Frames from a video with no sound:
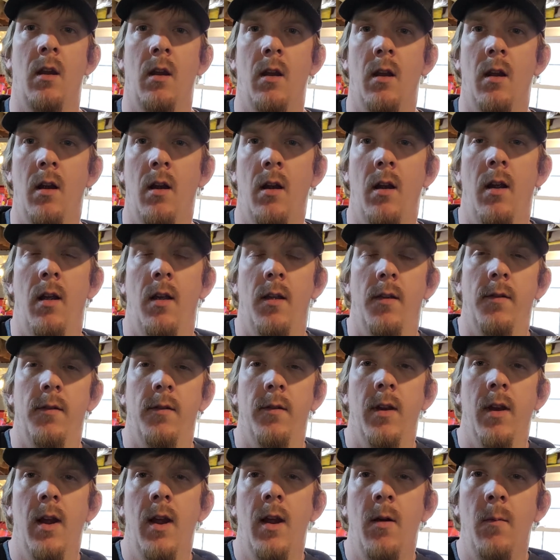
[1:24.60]
Alright, so
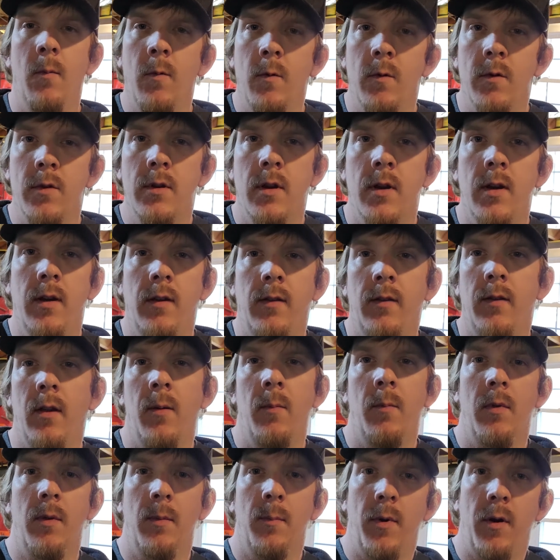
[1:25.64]
now I'm going to show you
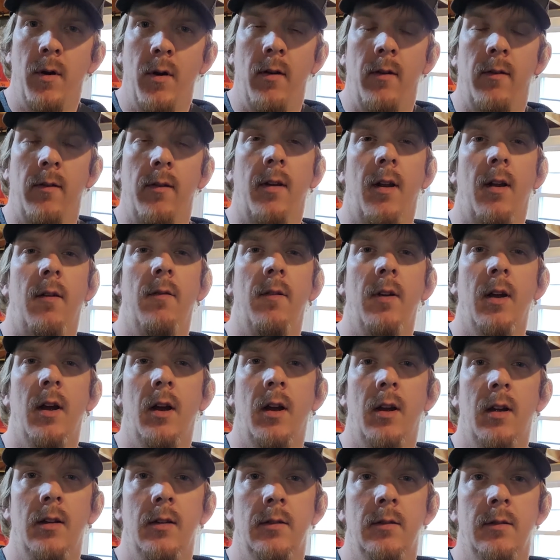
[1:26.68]
some of the parts that I've
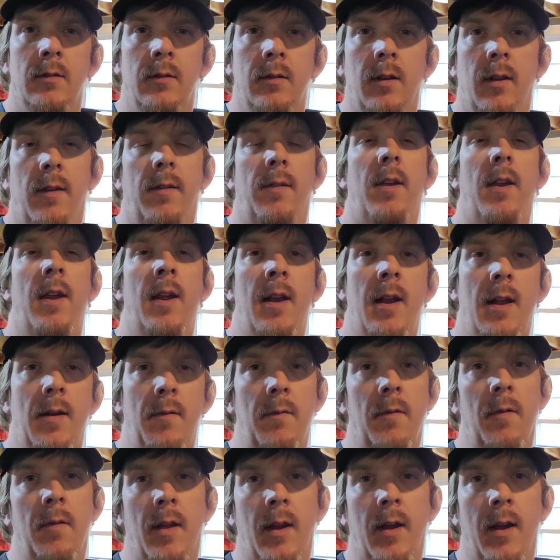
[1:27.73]
got. This ain't
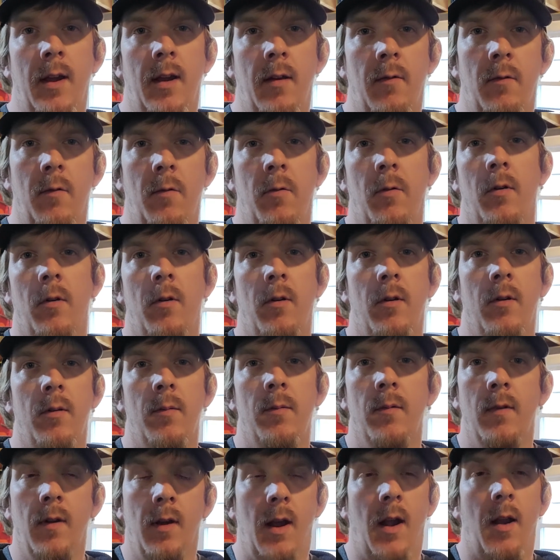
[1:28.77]
everything I've ordered,
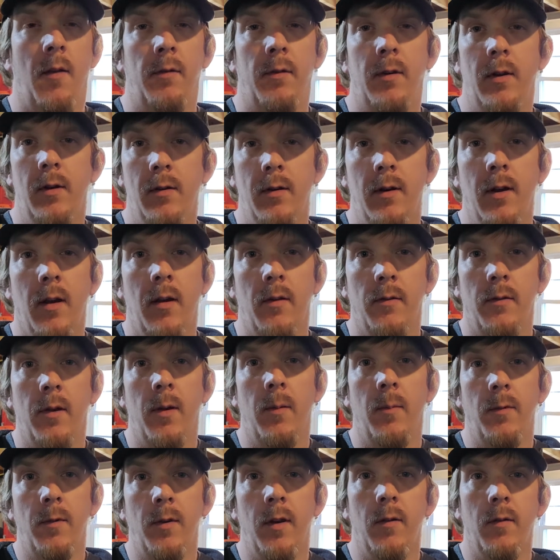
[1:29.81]
and I've still got
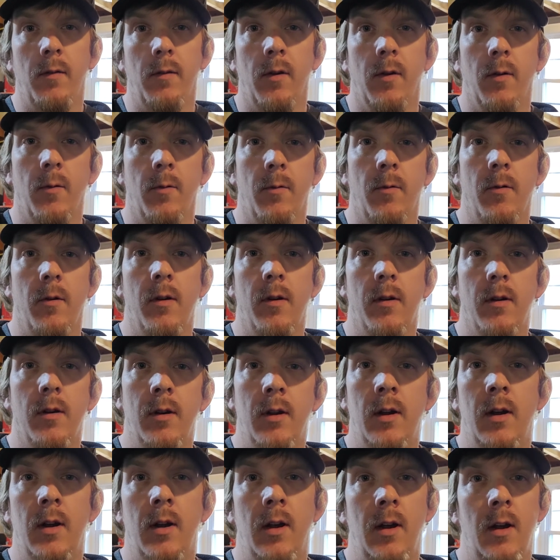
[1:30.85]
some stuff to order.
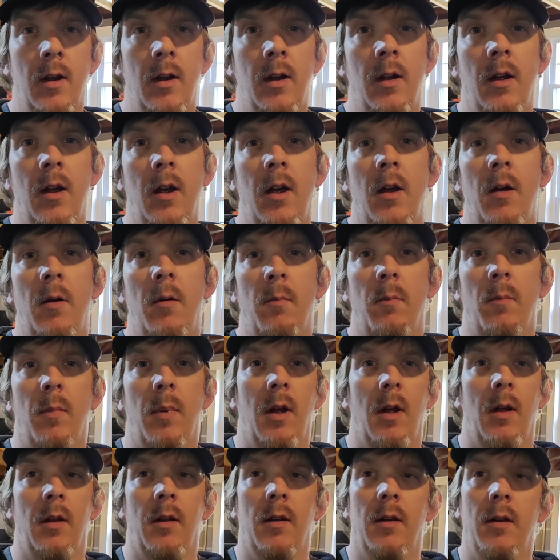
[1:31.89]

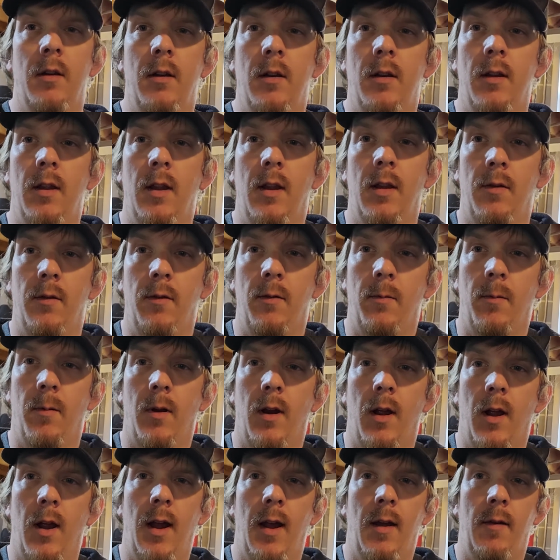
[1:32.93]
But this is what
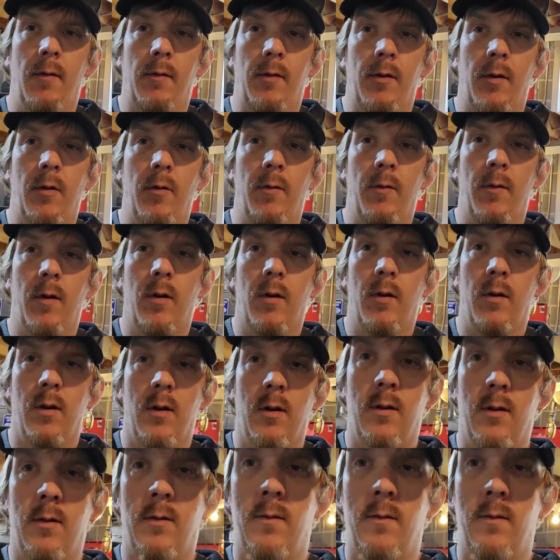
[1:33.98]
I have so far.